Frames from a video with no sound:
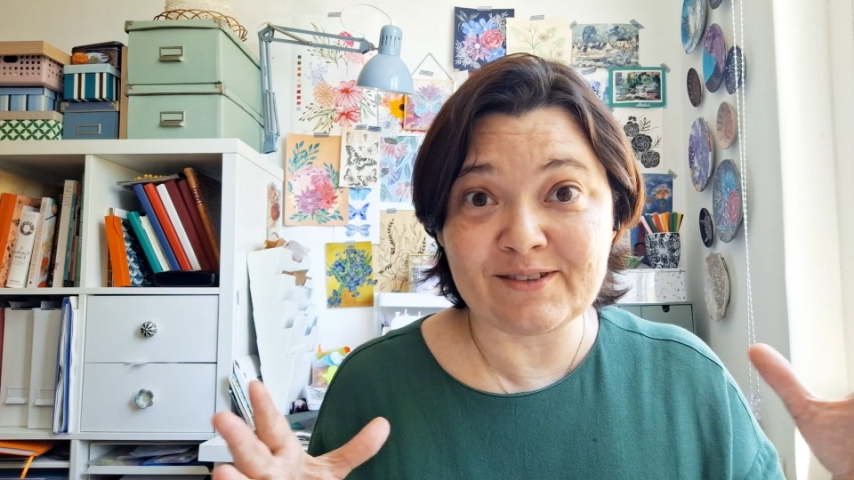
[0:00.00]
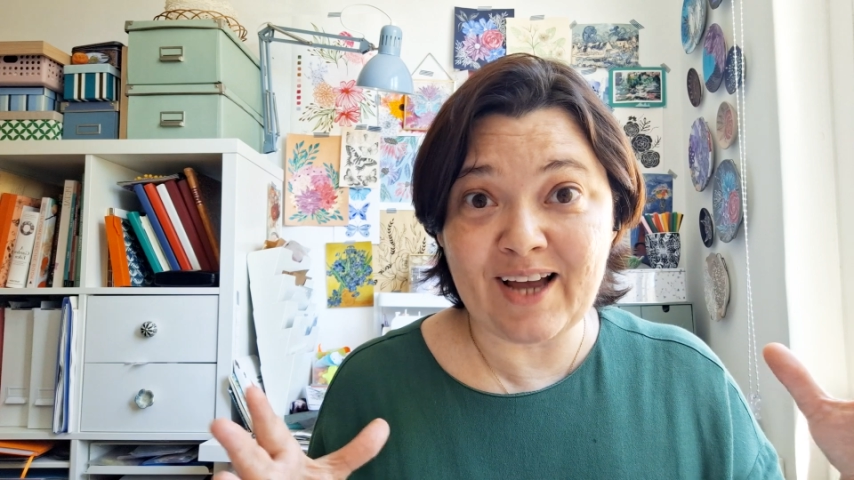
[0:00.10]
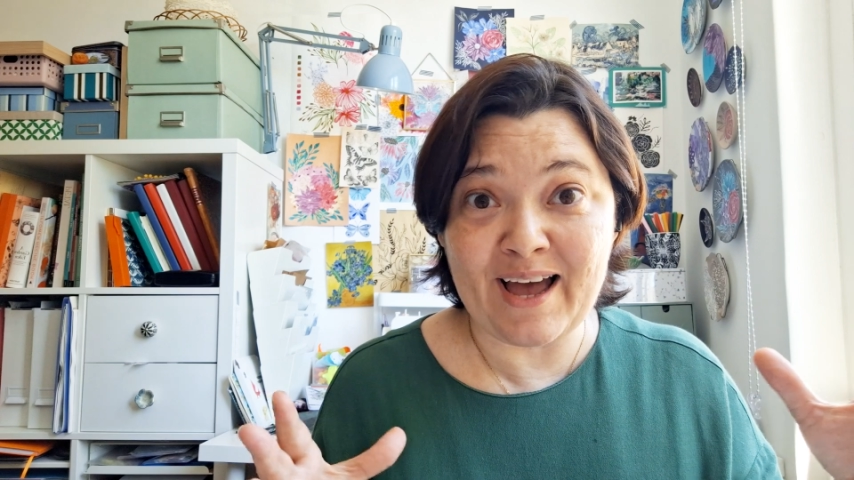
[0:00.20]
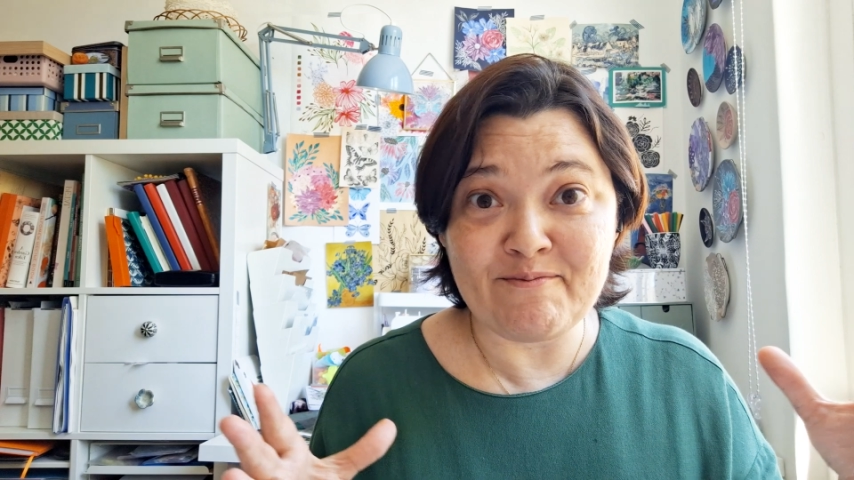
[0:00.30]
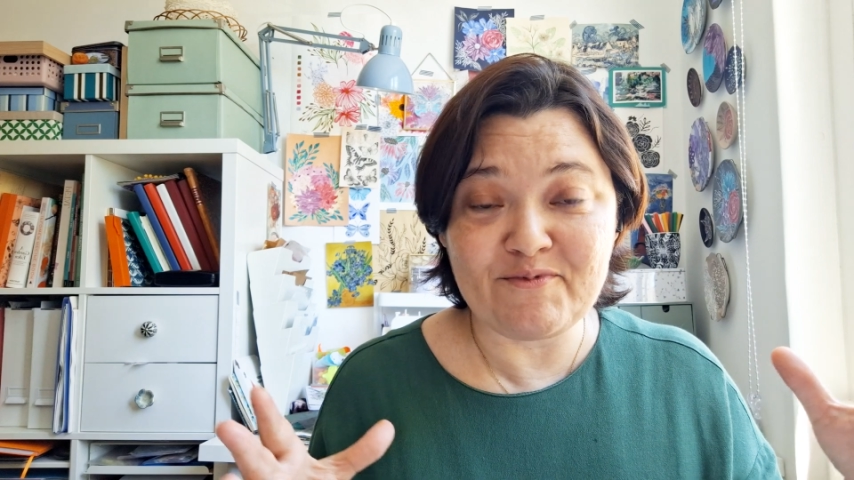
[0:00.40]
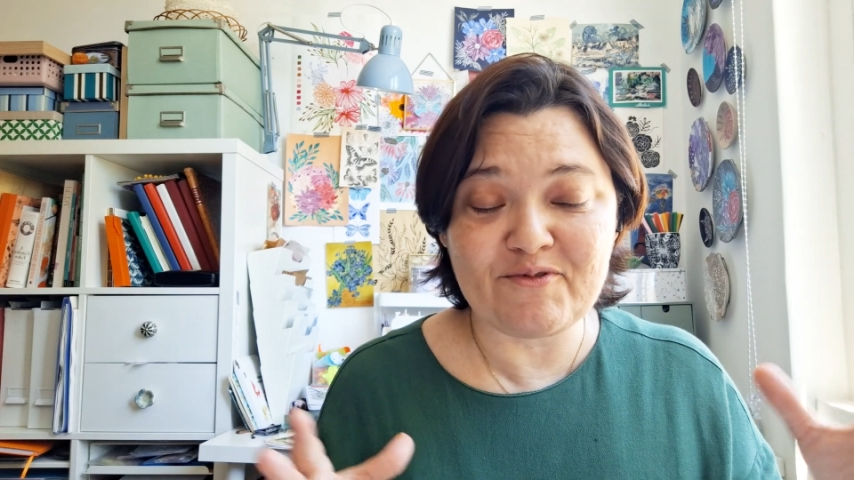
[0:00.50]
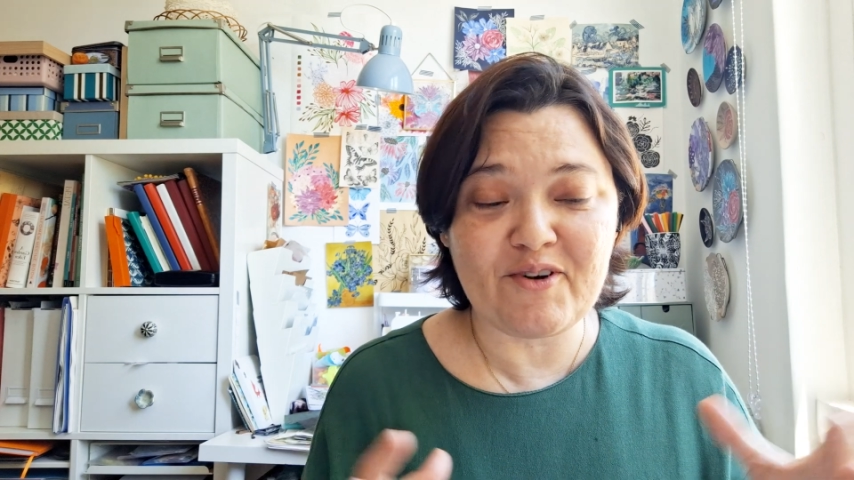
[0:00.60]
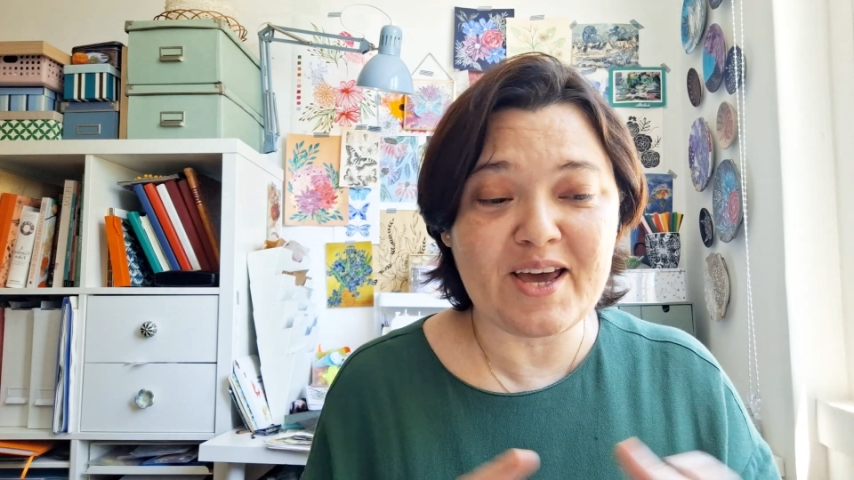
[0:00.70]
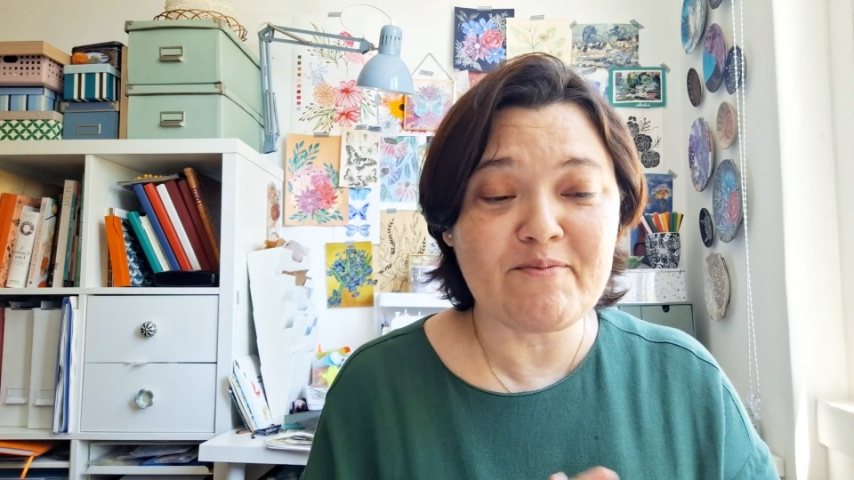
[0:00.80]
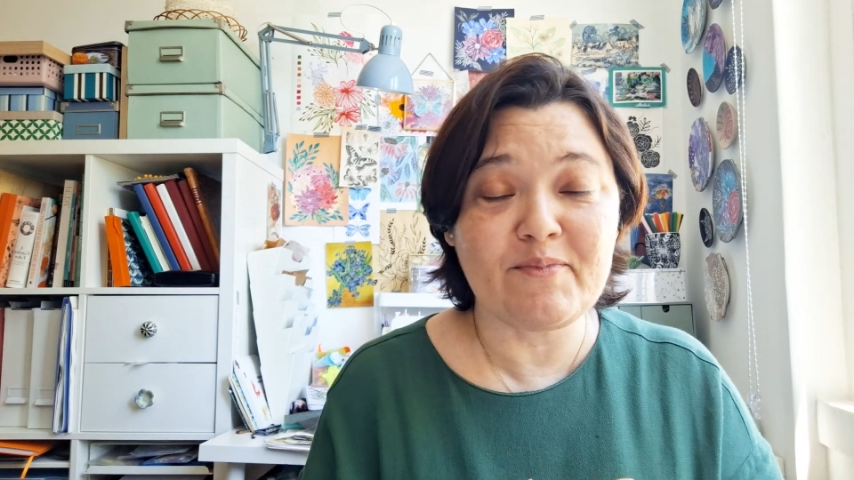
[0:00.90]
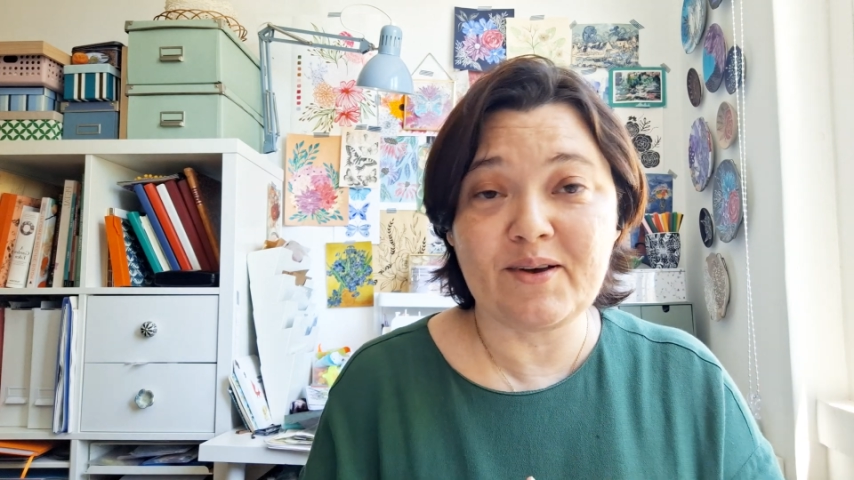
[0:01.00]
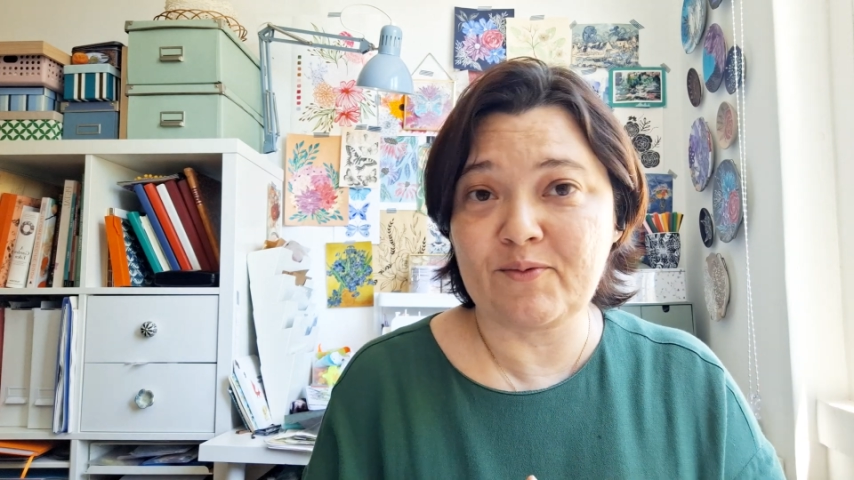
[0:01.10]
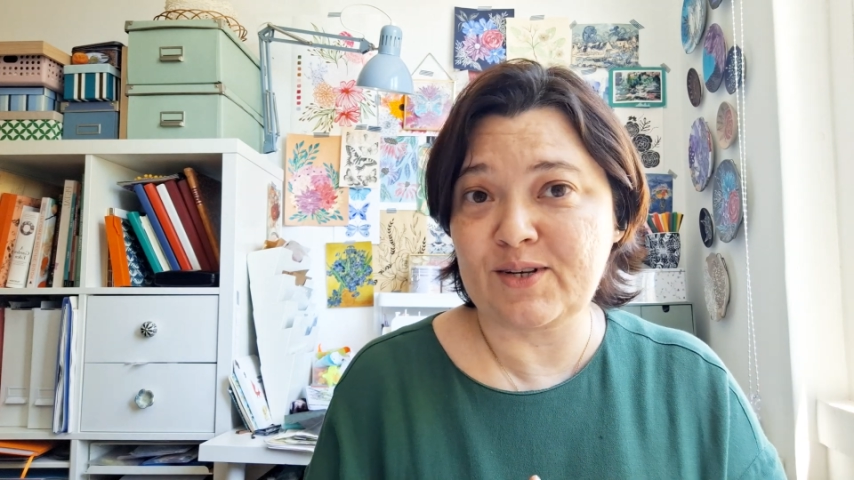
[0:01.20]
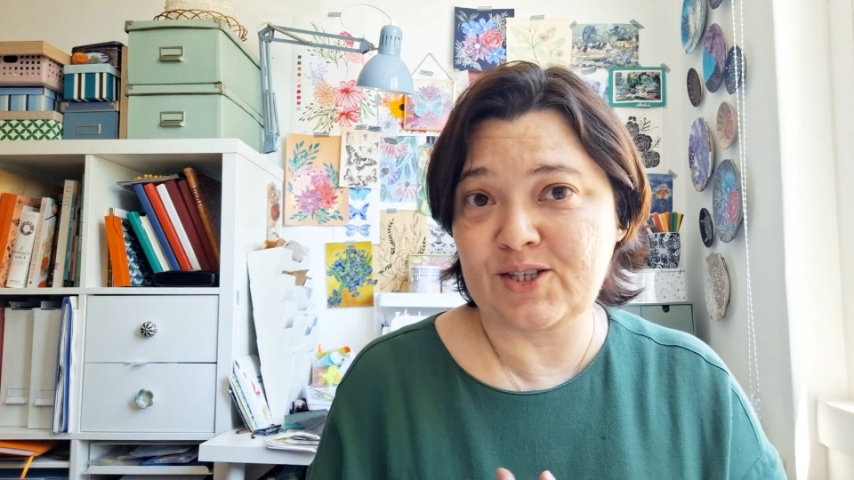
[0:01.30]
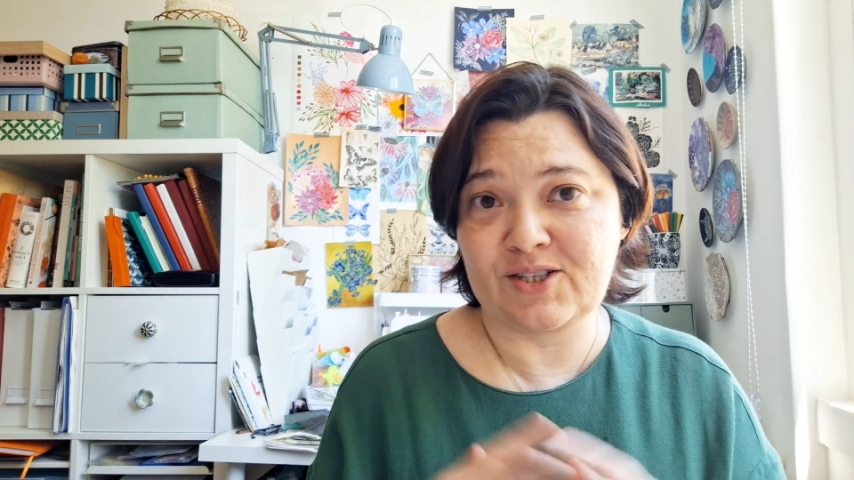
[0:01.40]
time frame,
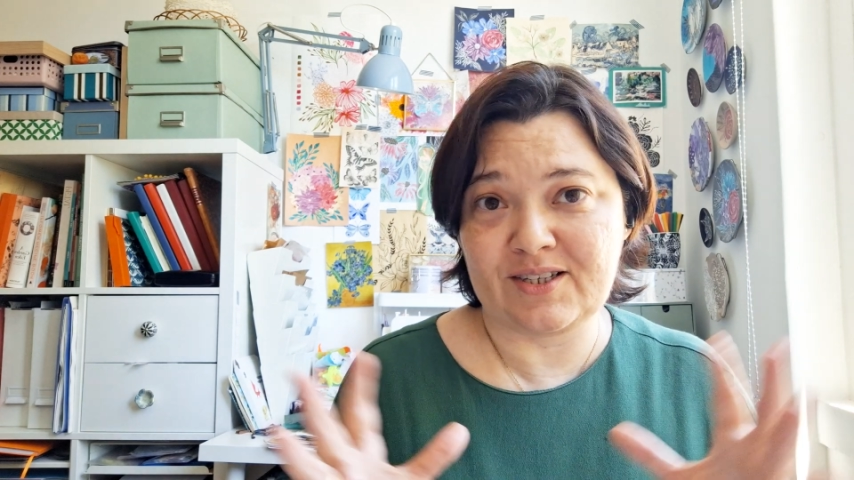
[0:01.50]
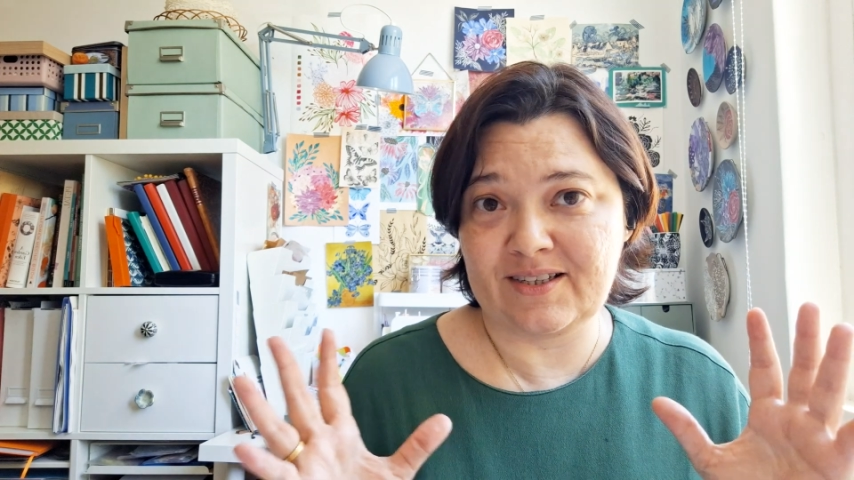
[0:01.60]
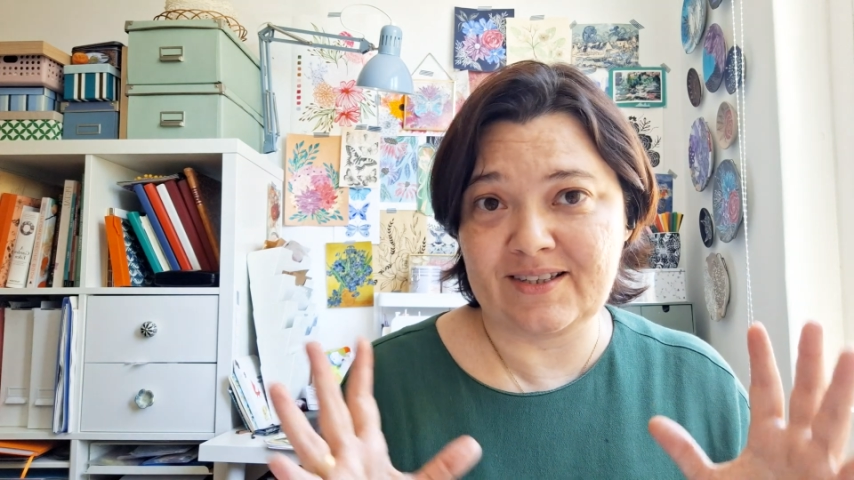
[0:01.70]
which